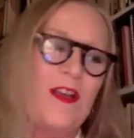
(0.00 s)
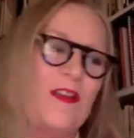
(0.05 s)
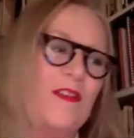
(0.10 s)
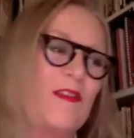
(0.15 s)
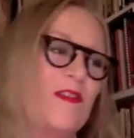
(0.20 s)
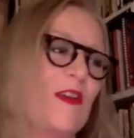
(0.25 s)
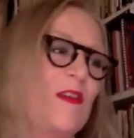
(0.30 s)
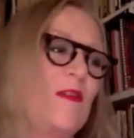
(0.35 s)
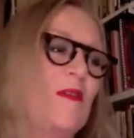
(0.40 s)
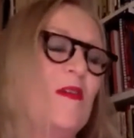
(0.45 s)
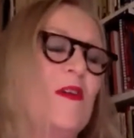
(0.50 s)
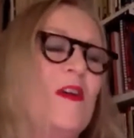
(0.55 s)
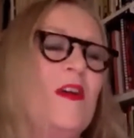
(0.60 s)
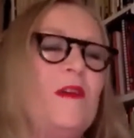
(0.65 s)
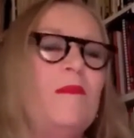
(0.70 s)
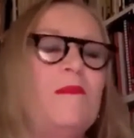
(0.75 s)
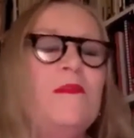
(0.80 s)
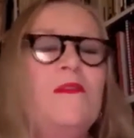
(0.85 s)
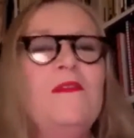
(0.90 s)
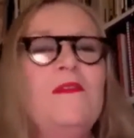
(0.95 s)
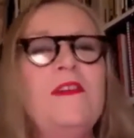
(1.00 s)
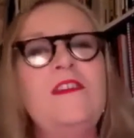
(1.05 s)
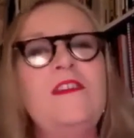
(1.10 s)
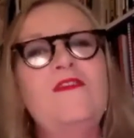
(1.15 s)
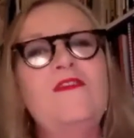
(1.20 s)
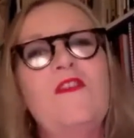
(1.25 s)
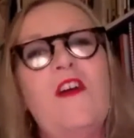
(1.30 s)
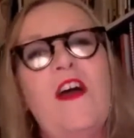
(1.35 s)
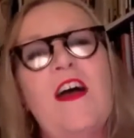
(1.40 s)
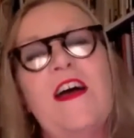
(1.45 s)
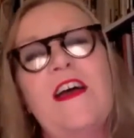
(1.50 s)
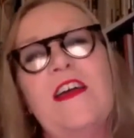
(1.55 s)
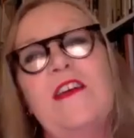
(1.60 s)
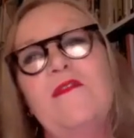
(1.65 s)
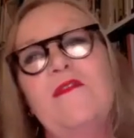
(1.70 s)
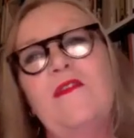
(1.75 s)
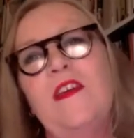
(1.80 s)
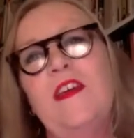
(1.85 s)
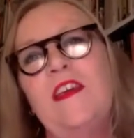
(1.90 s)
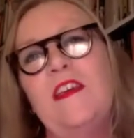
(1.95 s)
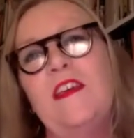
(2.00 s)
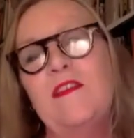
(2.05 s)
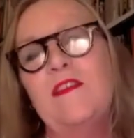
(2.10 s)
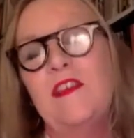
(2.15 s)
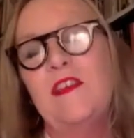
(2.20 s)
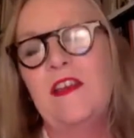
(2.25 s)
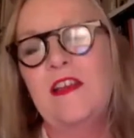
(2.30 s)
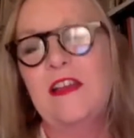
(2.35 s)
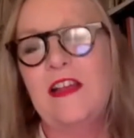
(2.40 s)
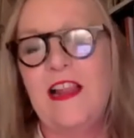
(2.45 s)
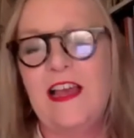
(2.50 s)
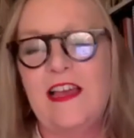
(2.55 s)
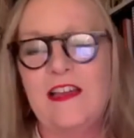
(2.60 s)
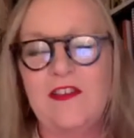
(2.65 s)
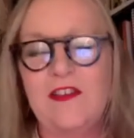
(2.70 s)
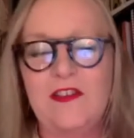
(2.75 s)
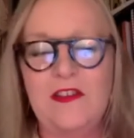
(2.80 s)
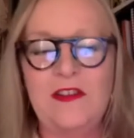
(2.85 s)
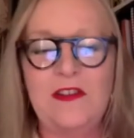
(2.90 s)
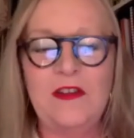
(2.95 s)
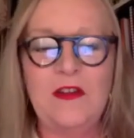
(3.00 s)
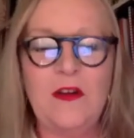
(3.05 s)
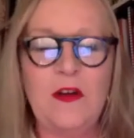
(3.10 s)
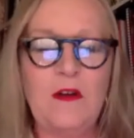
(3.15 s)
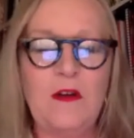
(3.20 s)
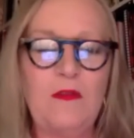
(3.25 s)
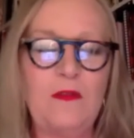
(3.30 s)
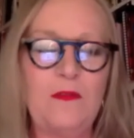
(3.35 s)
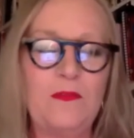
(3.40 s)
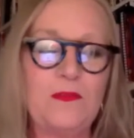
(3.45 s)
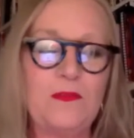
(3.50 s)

So Marine Drive is a collection of